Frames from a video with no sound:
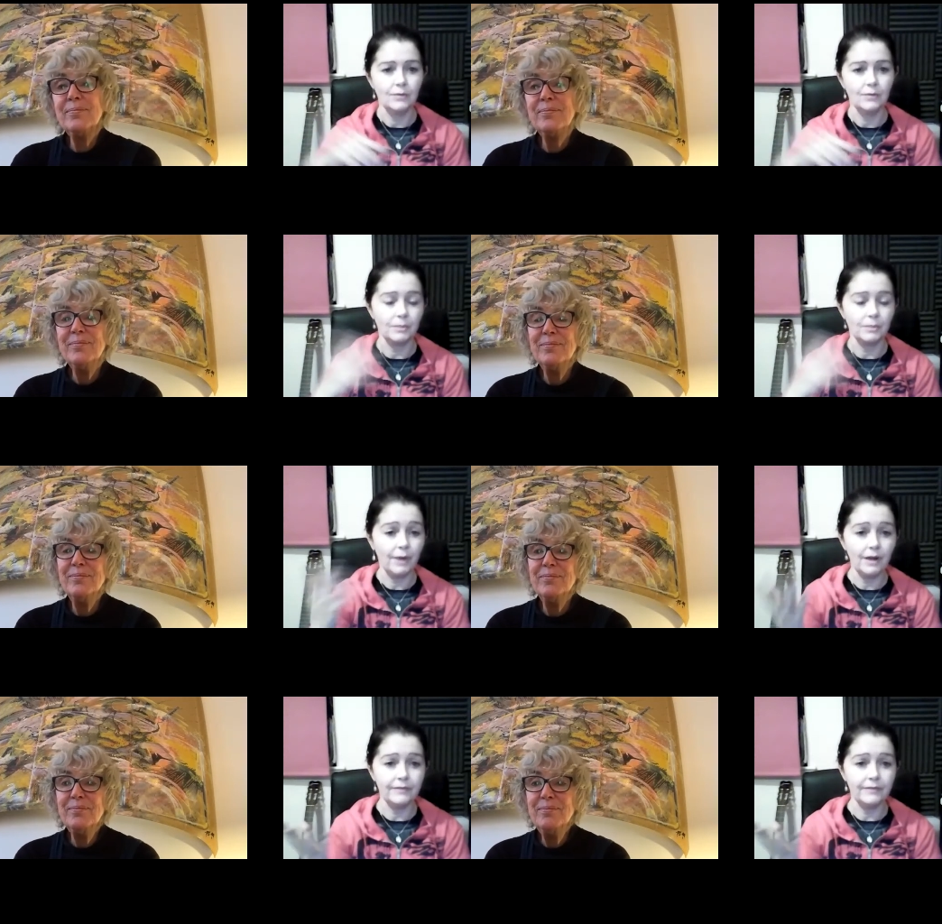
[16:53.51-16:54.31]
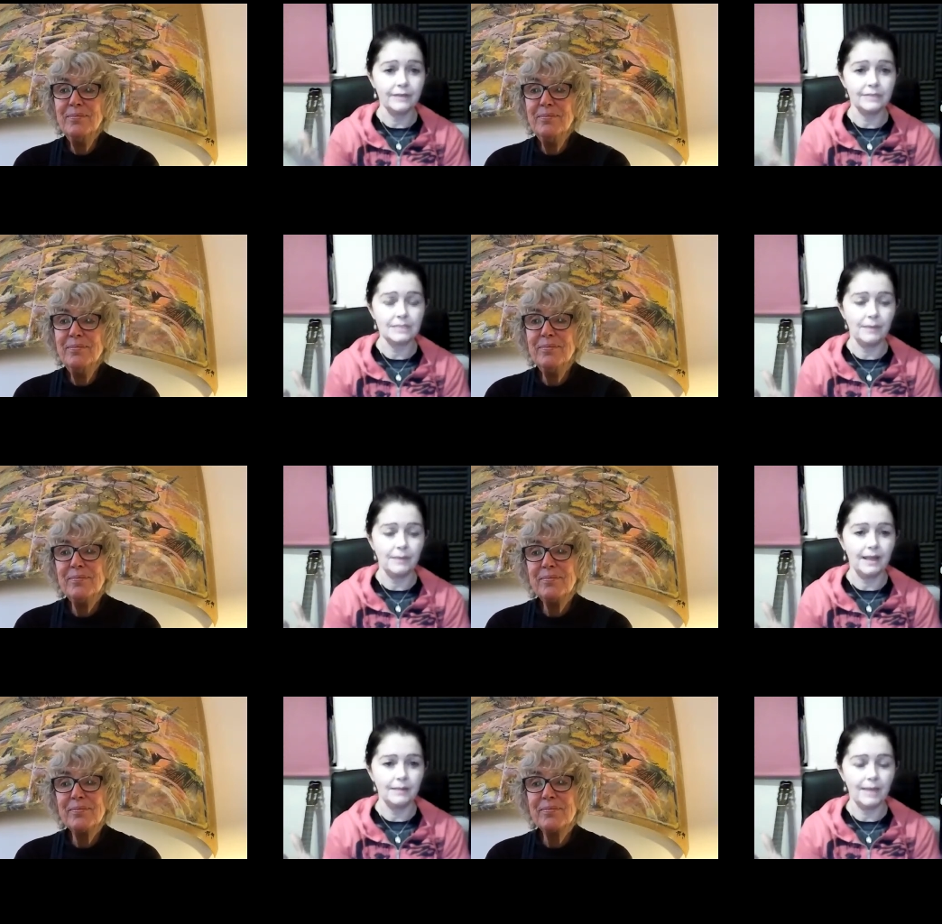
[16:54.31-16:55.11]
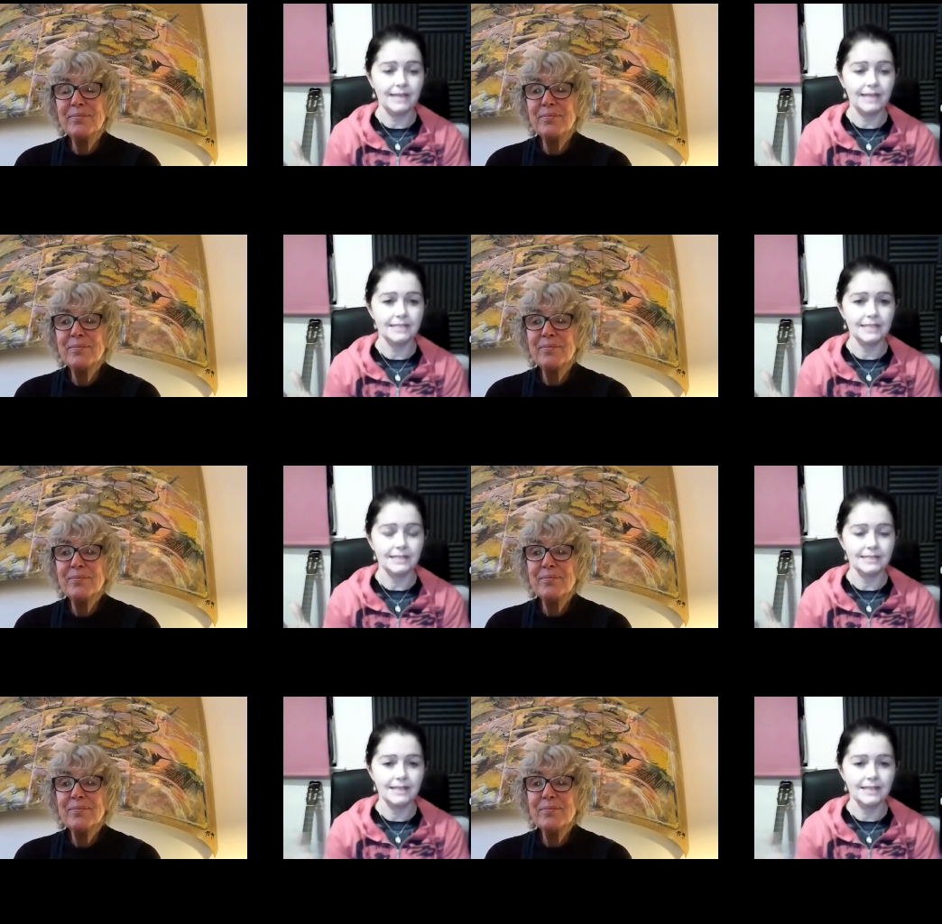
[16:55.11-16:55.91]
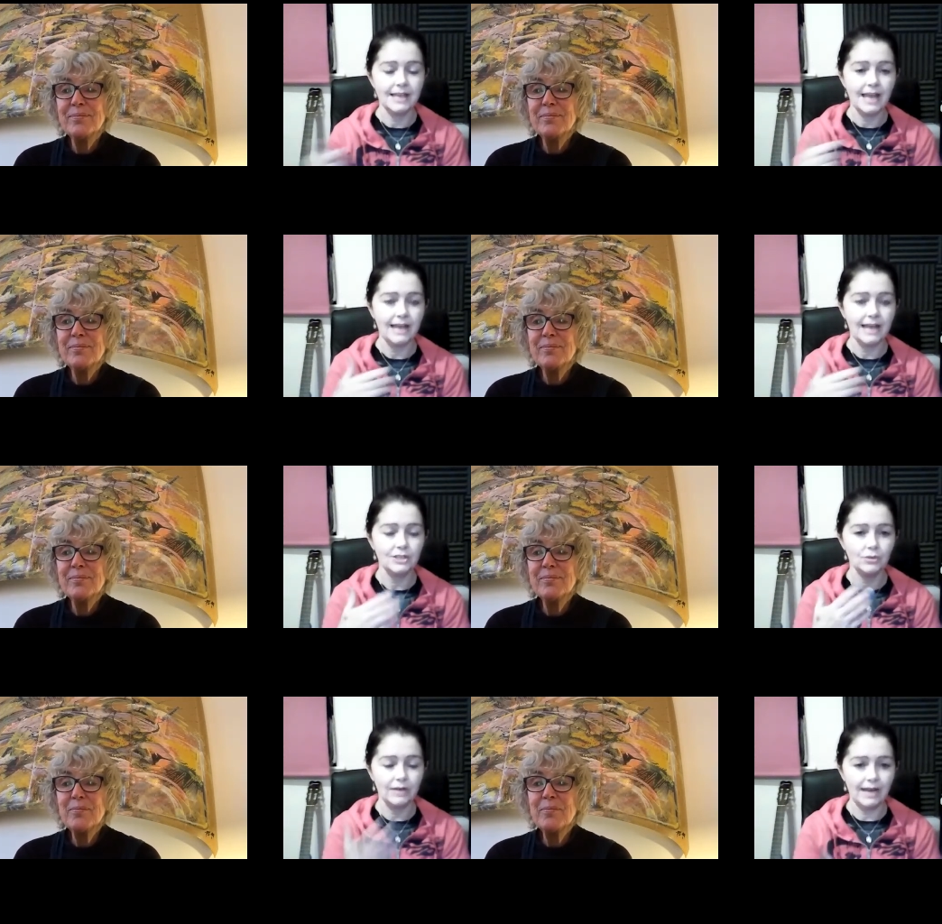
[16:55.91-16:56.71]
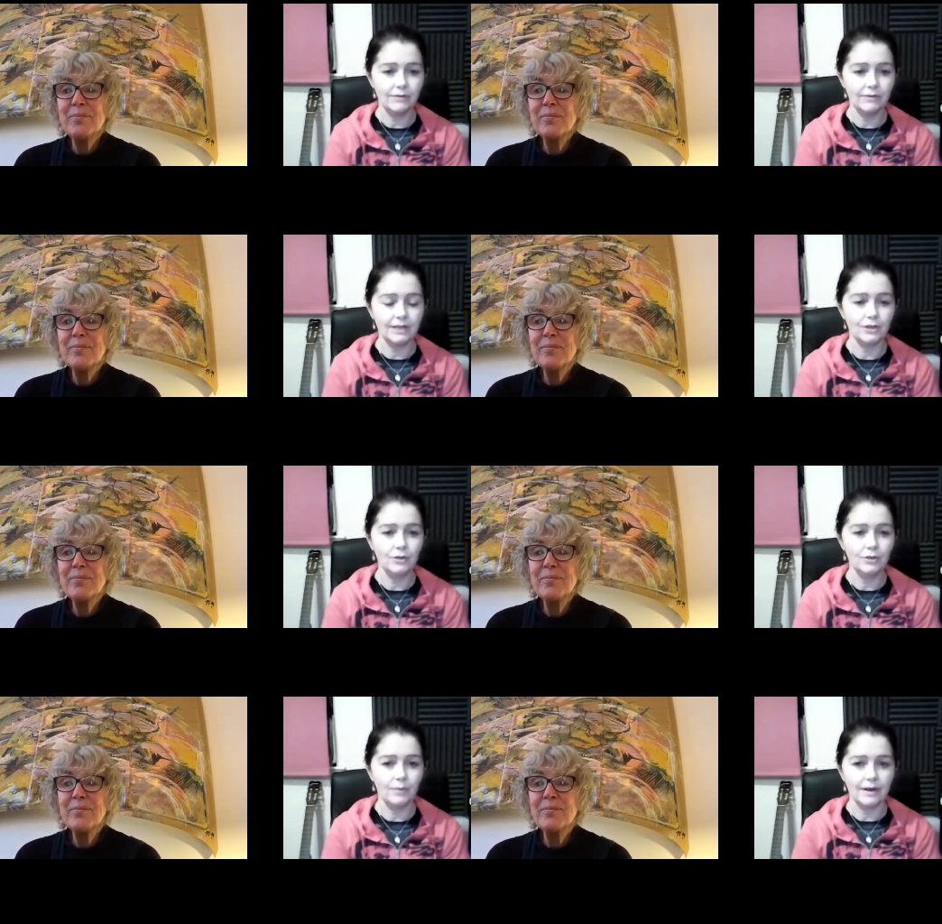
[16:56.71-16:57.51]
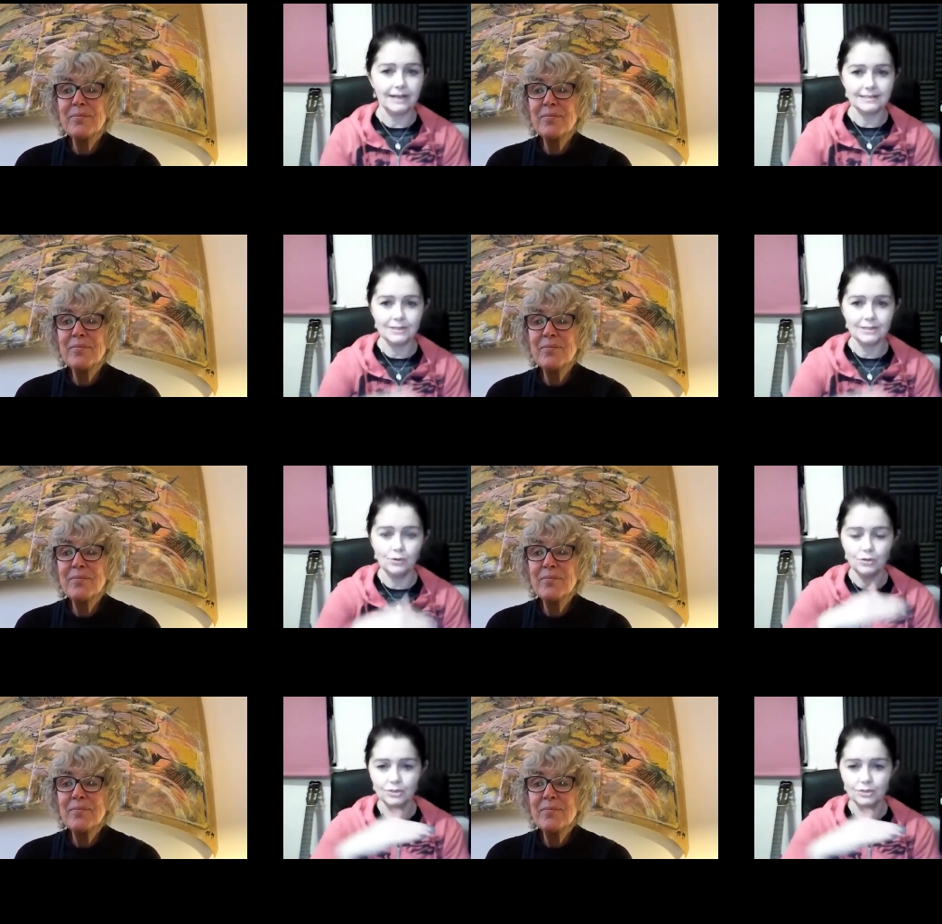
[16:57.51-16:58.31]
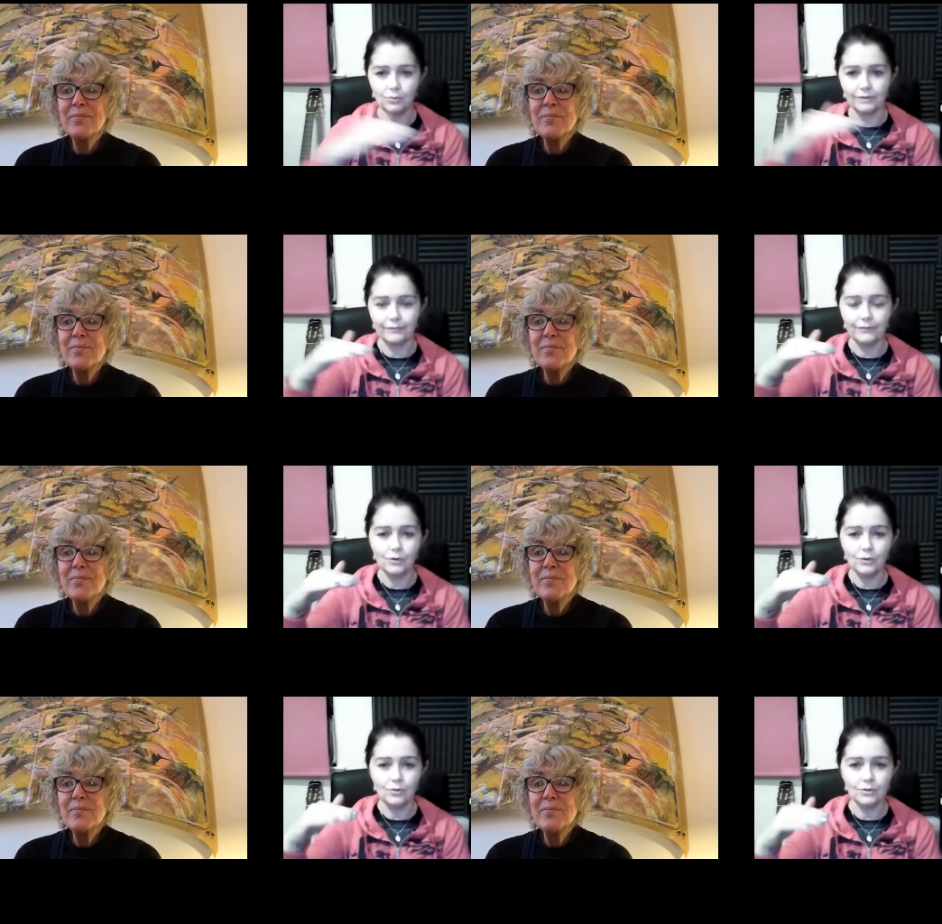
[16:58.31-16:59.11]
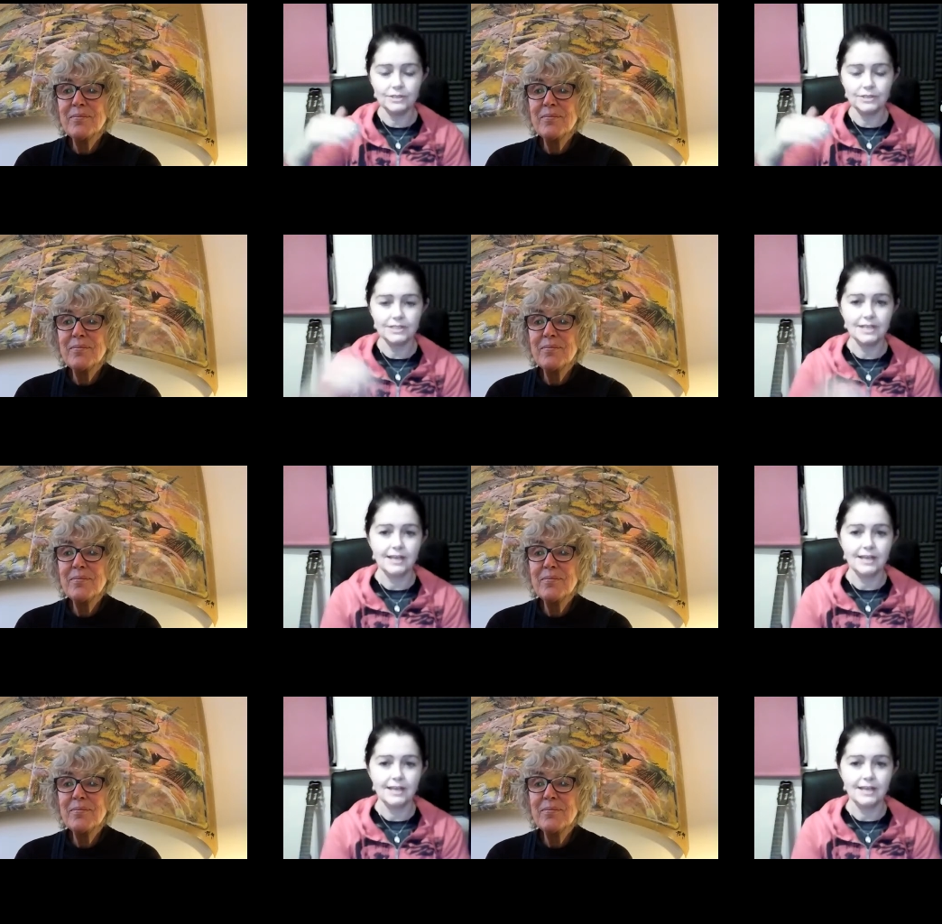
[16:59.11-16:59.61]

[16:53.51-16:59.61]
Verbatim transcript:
Speaker 1: which are perfect for displaying paintings and your gallery in newburgh has these gorgeous wooden floors